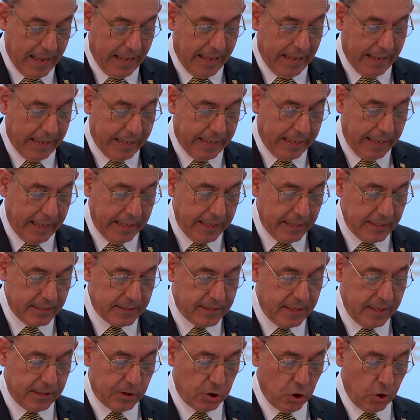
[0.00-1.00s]

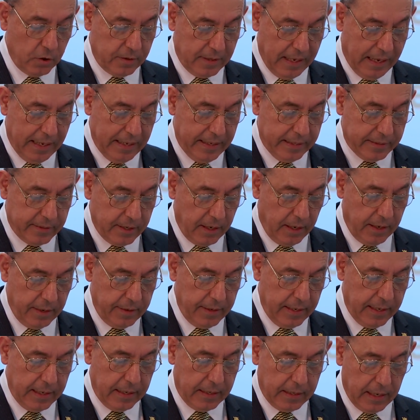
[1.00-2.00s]
against the
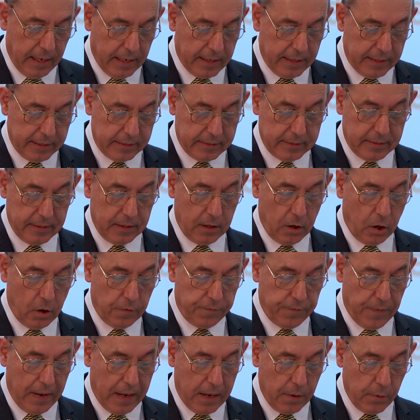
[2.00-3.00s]
totalitarian character
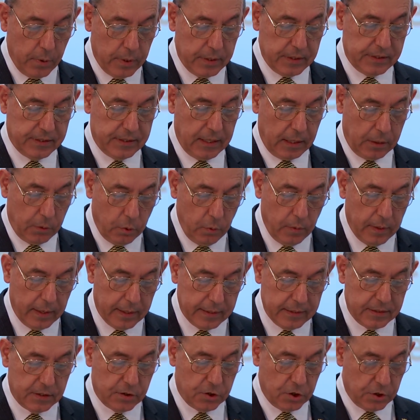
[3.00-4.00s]
of our
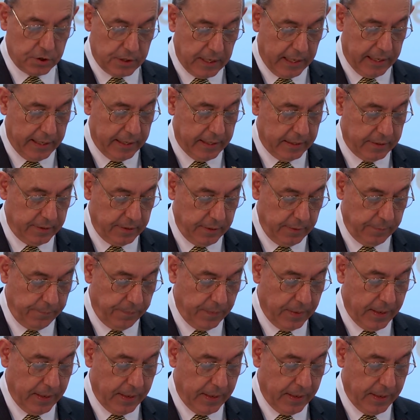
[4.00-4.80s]
secularist society.